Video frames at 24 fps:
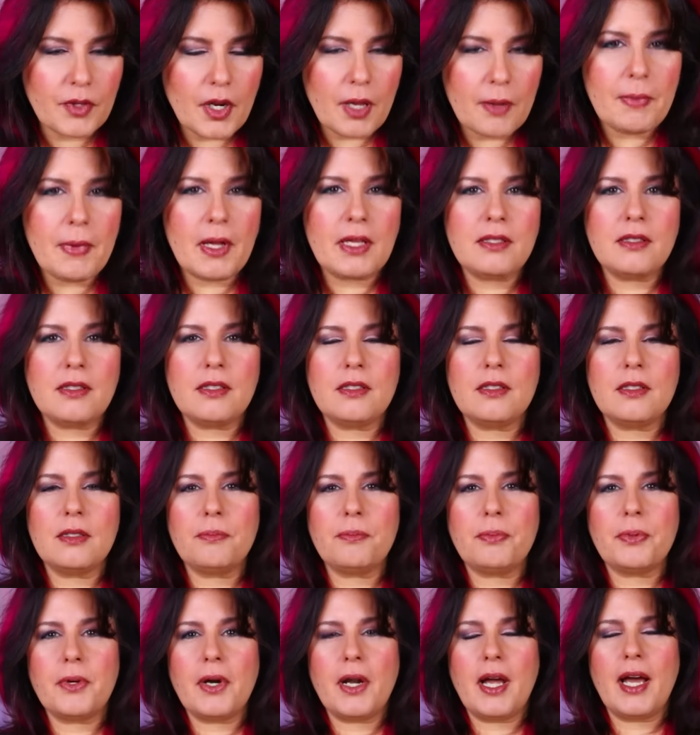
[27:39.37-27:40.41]
I'm also
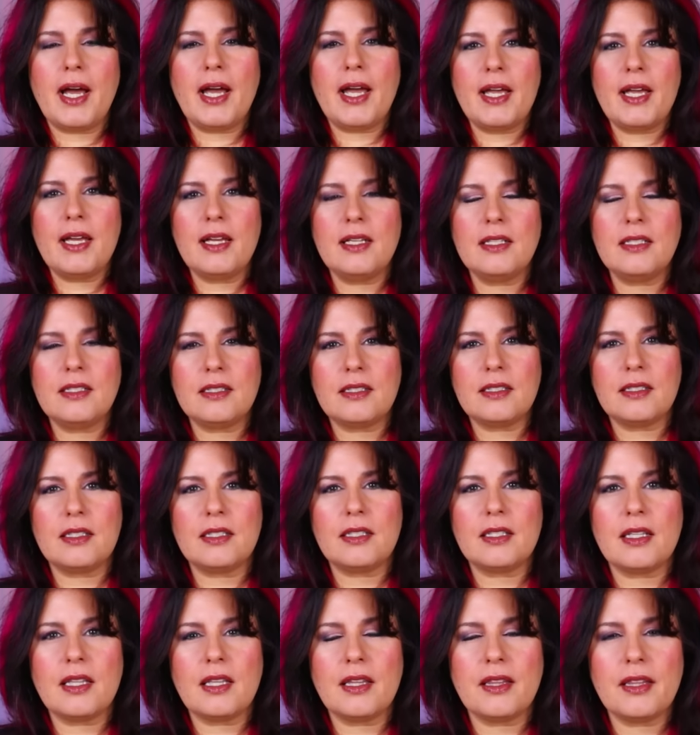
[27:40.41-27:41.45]

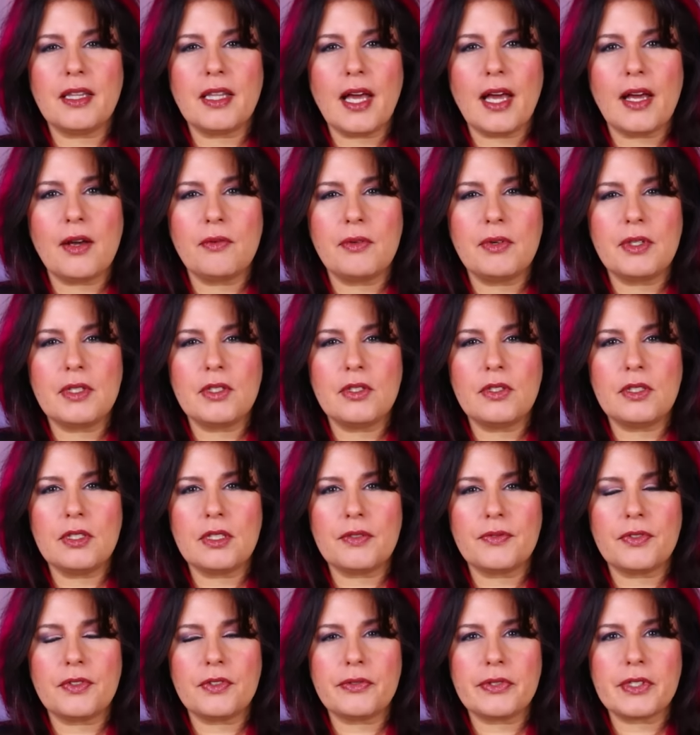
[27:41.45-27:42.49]
surprised that when
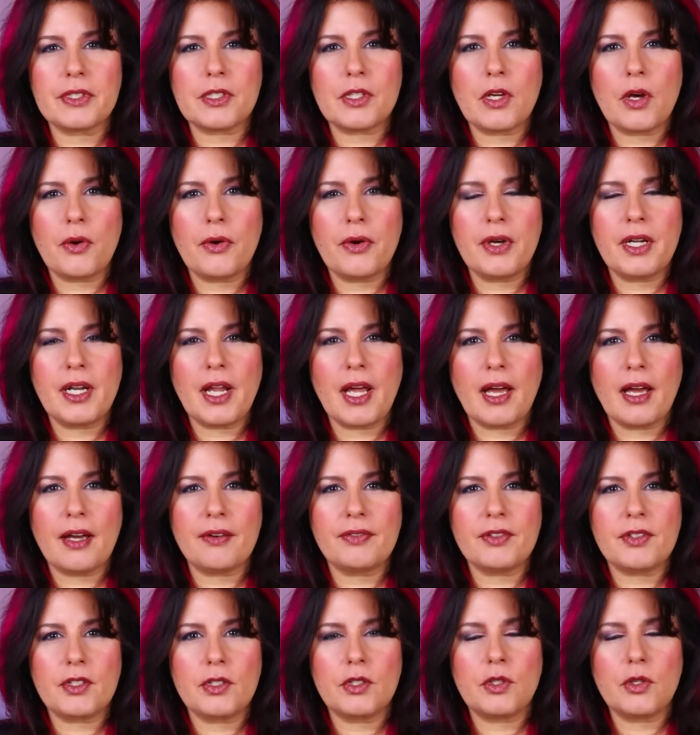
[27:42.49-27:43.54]
Lucifer was going
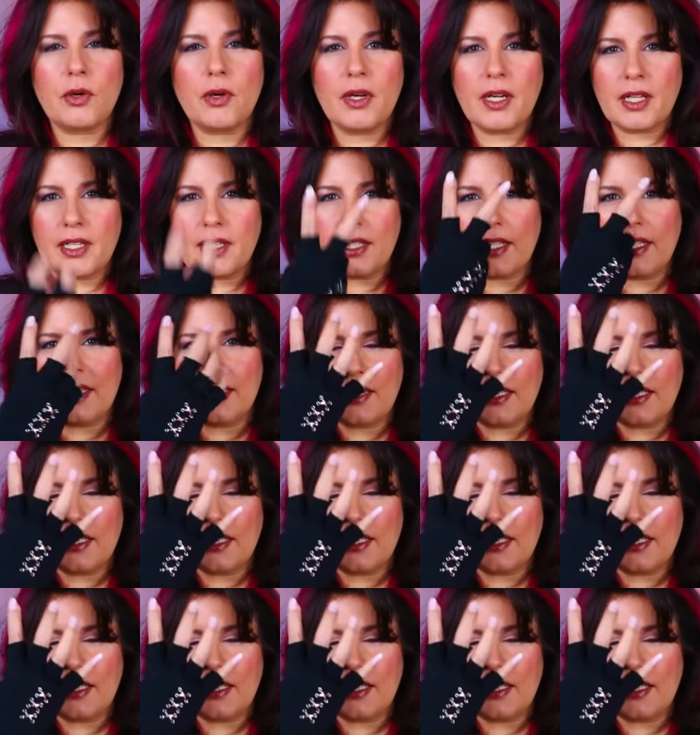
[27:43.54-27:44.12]
after Doyle, he